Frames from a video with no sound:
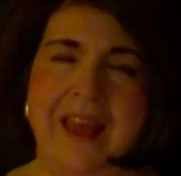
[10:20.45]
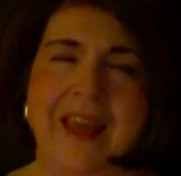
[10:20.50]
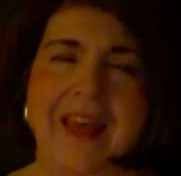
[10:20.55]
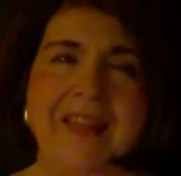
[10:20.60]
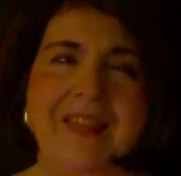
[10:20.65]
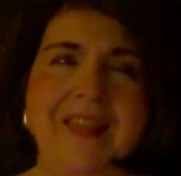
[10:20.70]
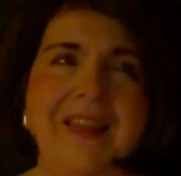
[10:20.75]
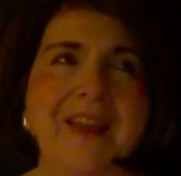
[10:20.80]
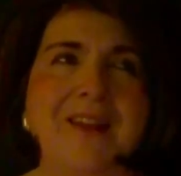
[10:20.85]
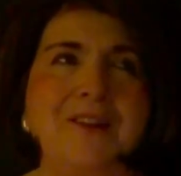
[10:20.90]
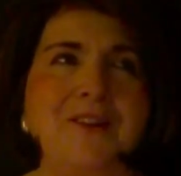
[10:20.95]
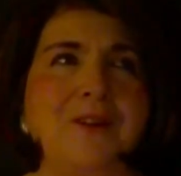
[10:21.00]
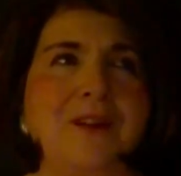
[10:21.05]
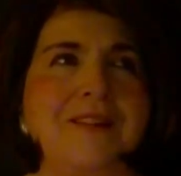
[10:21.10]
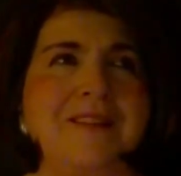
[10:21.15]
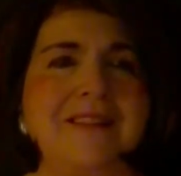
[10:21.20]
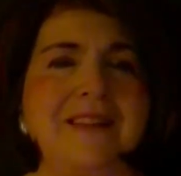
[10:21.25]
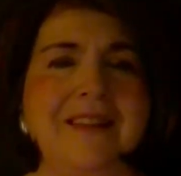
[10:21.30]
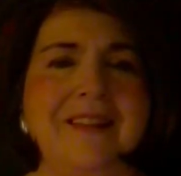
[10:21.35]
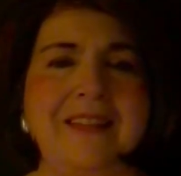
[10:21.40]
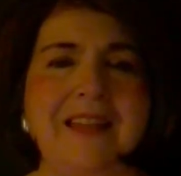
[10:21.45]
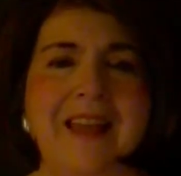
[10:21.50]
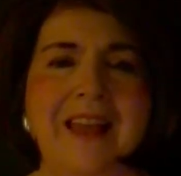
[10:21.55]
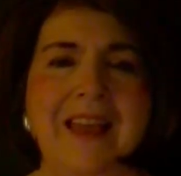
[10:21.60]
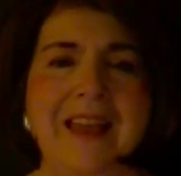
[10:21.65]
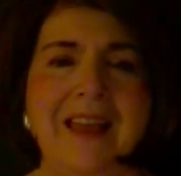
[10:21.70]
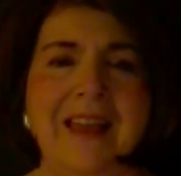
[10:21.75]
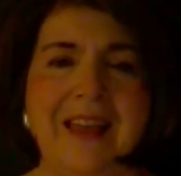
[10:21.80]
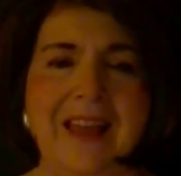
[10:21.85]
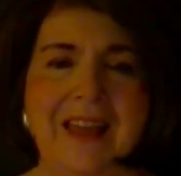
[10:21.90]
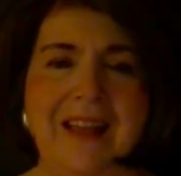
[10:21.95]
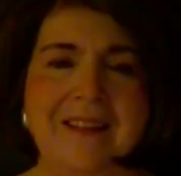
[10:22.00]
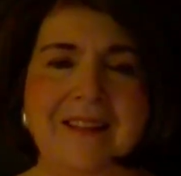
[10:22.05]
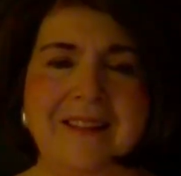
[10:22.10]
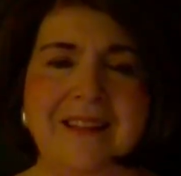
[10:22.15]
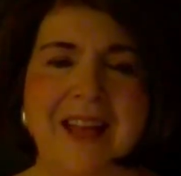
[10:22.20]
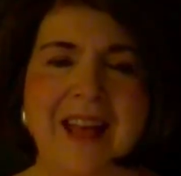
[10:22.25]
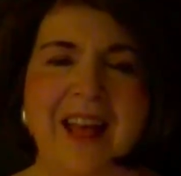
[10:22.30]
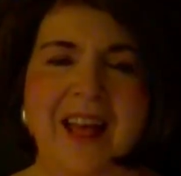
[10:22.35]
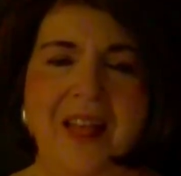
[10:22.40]
And the interesting thing is
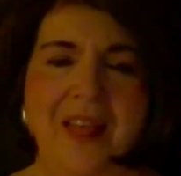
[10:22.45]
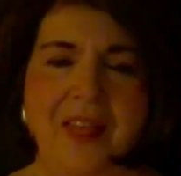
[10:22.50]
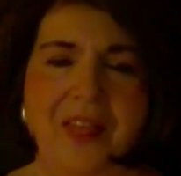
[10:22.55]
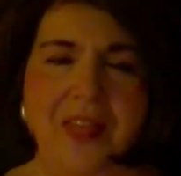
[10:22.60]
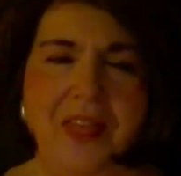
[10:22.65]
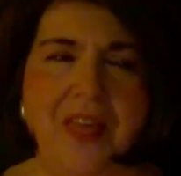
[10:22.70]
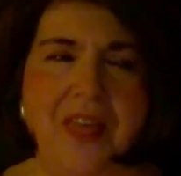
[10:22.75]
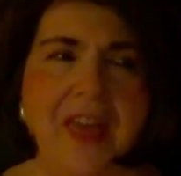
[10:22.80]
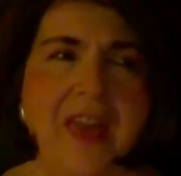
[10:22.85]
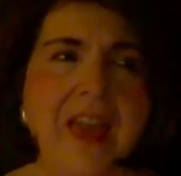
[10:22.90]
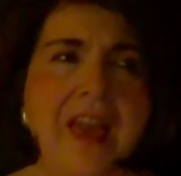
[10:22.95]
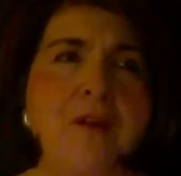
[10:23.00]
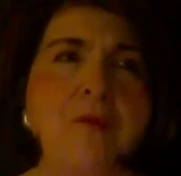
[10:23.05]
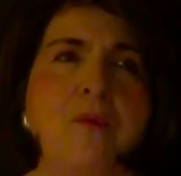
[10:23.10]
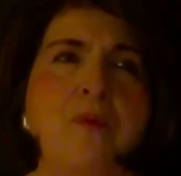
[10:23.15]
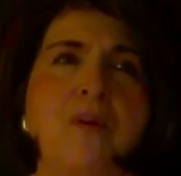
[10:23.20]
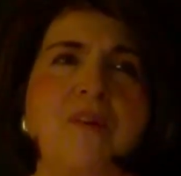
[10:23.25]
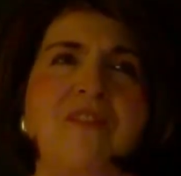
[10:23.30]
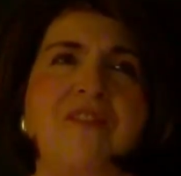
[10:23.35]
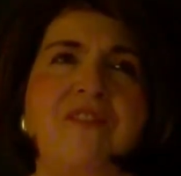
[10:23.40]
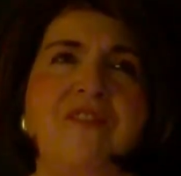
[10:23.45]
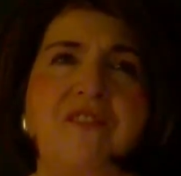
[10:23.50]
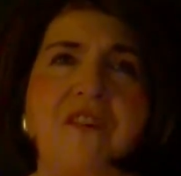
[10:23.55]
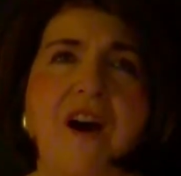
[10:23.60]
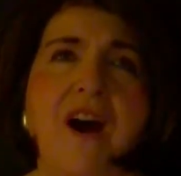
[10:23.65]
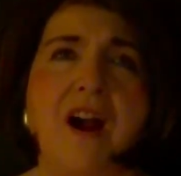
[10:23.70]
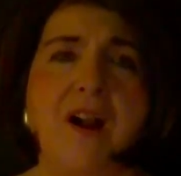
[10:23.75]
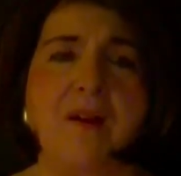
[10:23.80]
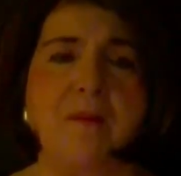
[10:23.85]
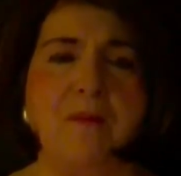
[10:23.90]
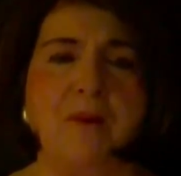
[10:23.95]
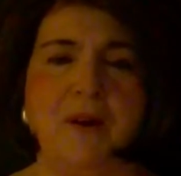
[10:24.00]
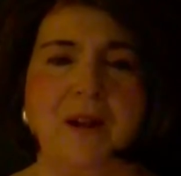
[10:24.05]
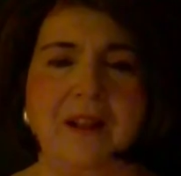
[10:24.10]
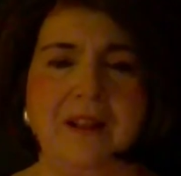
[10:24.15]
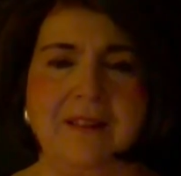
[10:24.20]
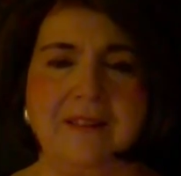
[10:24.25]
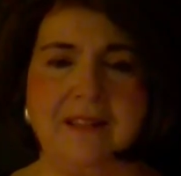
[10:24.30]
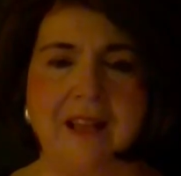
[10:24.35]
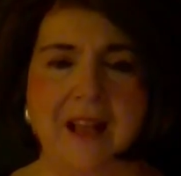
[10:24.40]
they were far more
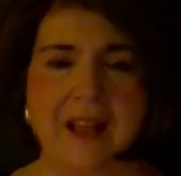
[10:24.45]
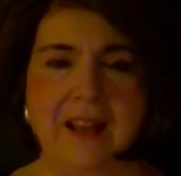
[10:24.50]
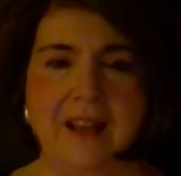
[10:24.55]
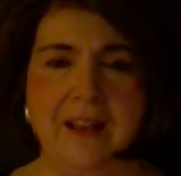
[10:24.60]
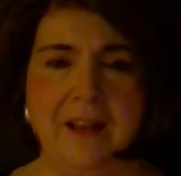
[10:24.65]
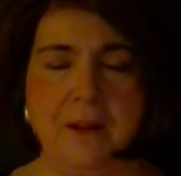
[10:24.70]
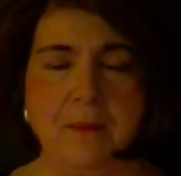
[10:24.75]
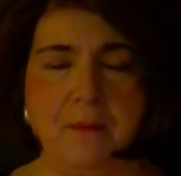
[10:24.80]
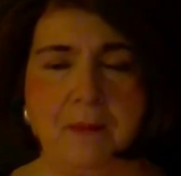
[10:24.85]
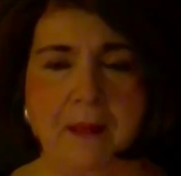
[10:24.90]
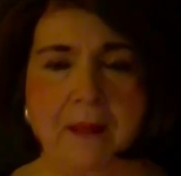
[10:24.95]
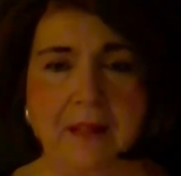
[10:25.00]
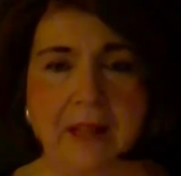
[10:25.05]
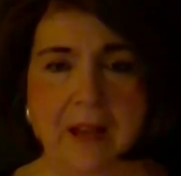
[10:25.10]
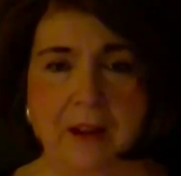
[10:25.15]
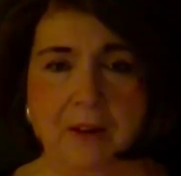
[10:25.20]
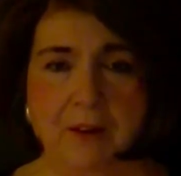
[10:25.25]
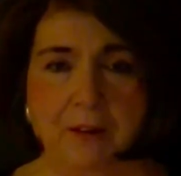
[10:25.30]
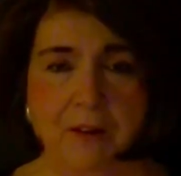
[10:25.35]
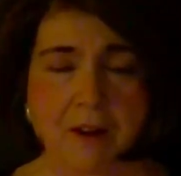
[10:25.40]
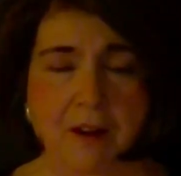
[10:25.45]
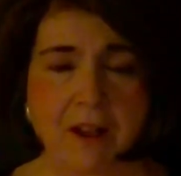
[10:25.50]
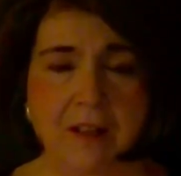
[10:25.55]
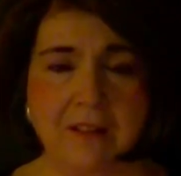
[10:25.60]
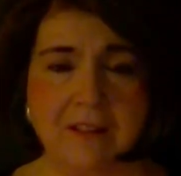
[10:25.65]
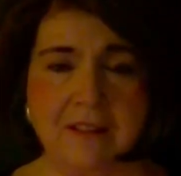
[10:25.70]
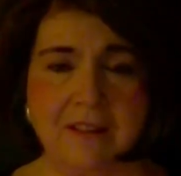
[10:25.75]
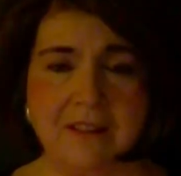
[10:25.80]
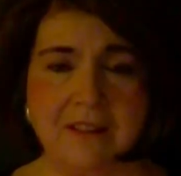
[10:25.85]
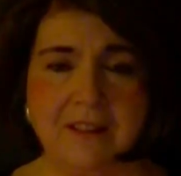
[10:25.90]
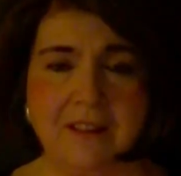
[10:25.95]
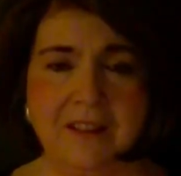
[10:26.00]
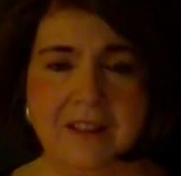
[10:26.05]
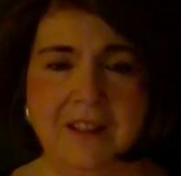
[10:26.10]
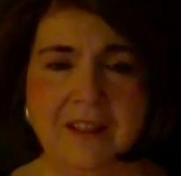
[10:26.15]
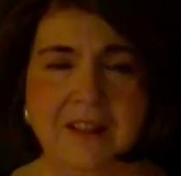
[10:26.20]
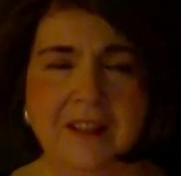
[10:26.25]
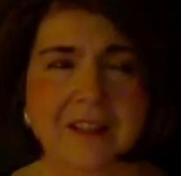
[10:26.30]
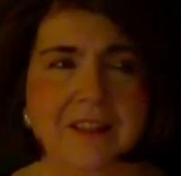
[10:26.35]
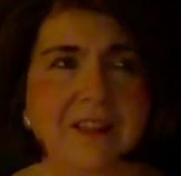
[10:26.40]
excited about that cross
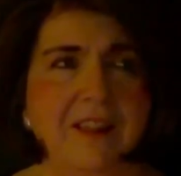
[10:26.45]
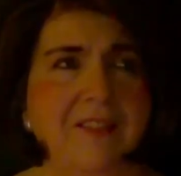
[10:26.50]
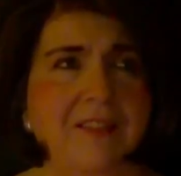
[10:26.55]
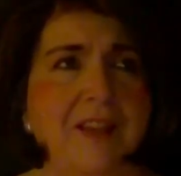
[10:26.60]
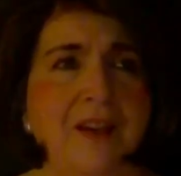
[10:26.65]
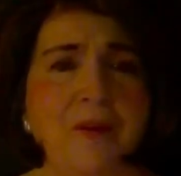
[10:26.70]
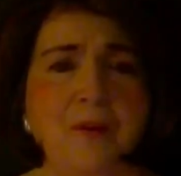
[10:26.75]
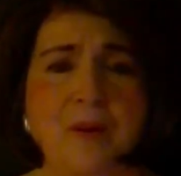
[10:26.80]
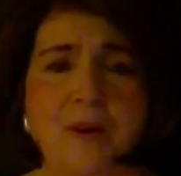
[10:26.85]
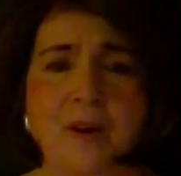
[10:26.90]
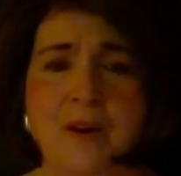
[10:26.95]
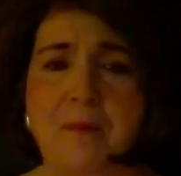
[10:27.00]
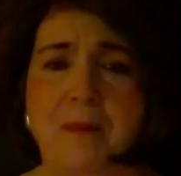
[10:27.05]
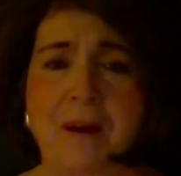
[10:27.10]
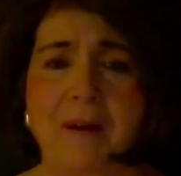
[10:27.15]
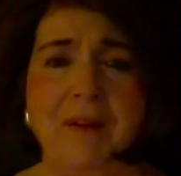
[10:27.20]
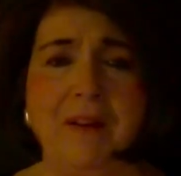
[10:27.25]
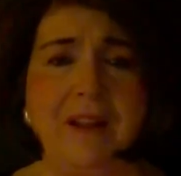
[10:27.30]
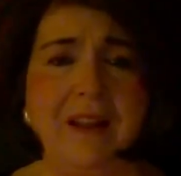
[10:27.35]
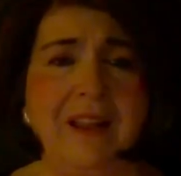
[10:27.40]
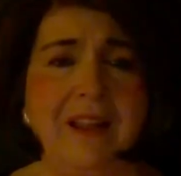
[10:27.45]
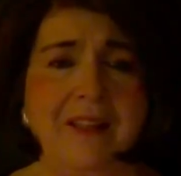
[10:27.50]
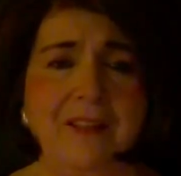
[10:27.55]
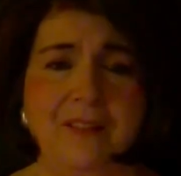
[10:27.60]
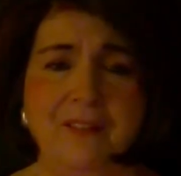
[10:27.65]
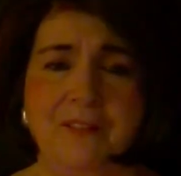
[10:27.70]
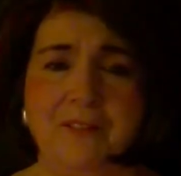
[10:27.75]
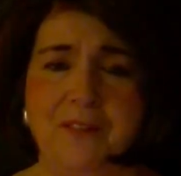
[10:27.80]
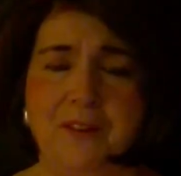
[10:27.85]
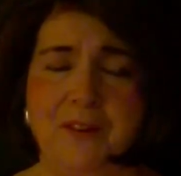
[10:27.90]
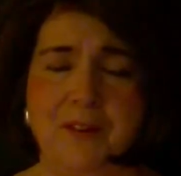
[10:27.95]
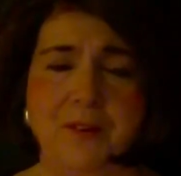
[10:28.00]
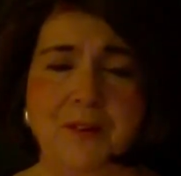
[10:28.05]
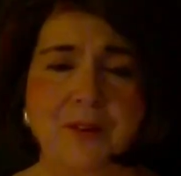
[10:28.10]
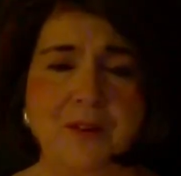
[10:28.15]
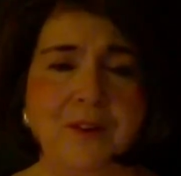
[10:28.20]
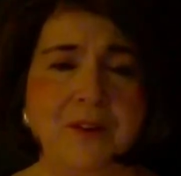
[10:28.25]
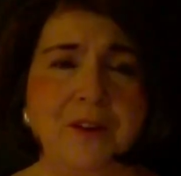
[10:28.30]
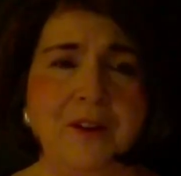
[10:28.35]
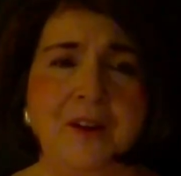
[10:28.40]
than they were about any of the food
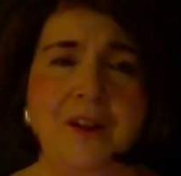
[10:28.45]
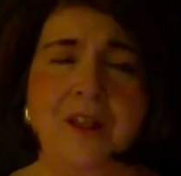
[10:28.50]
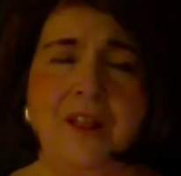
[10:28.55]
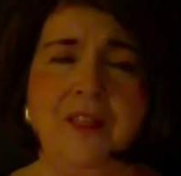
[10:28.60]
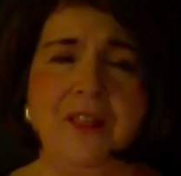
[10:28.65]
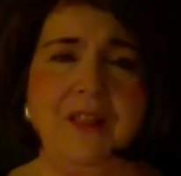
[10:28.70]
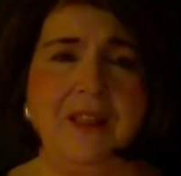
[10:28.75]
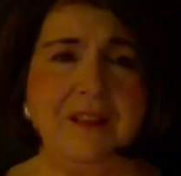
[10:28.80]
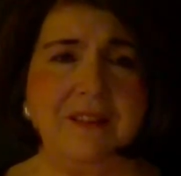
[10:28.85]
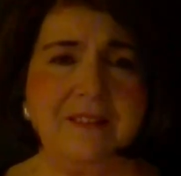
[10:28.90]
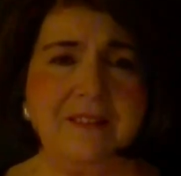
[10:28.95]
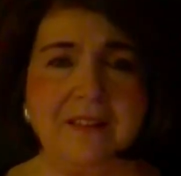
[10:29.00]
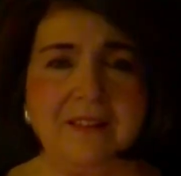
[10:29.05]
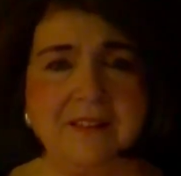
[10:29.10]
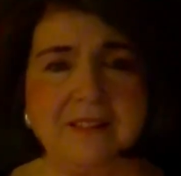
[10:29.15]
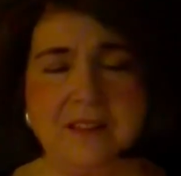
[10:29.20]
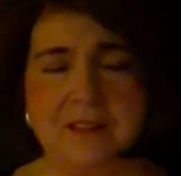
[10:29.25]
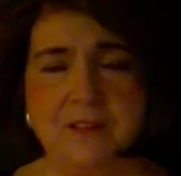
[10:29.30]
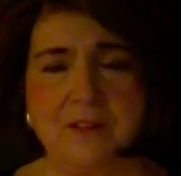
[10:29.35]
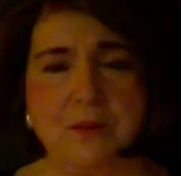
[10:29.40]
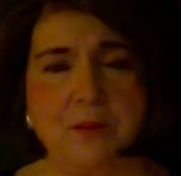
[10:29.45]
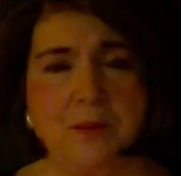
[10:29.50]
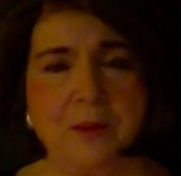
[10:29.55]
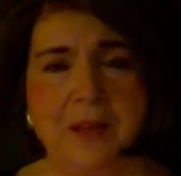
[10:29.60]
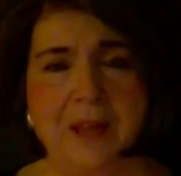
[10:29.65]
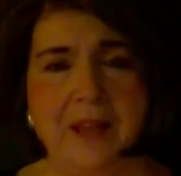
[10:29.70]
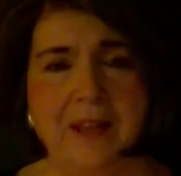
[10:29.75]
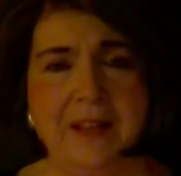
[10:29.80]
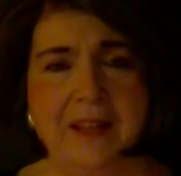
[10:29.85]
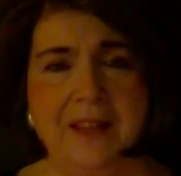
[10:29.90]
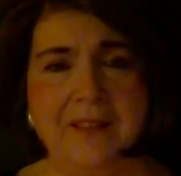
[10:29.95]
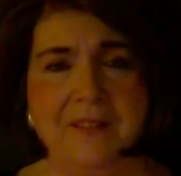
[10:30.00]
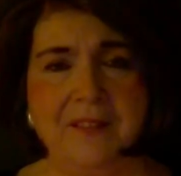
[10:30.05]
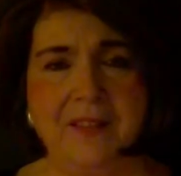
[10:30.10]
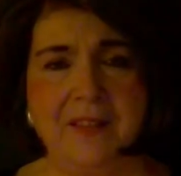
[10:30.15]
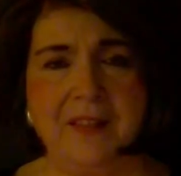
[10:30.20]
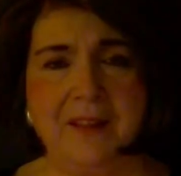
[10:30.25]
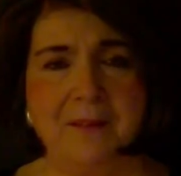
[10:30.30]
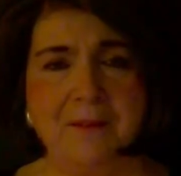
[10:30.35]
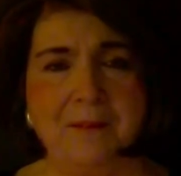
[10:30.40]
or the assistance that we had
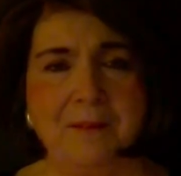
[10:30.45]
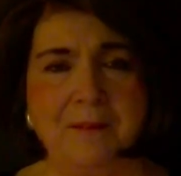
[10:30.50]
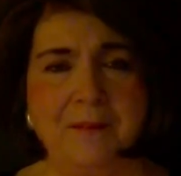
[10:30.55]
given them.